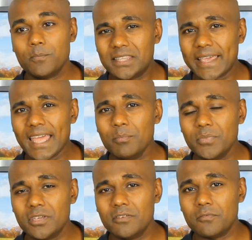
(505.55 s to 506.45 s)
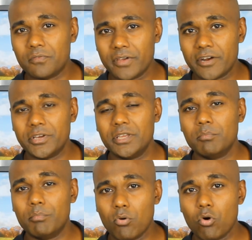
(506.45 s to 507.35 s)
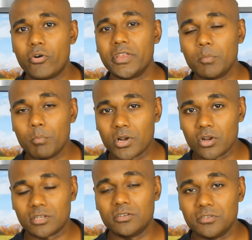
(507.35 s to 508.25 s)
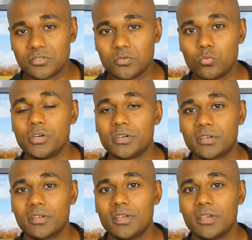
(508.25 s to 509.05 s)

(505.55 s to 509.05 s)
it can be very boring, monotonous work.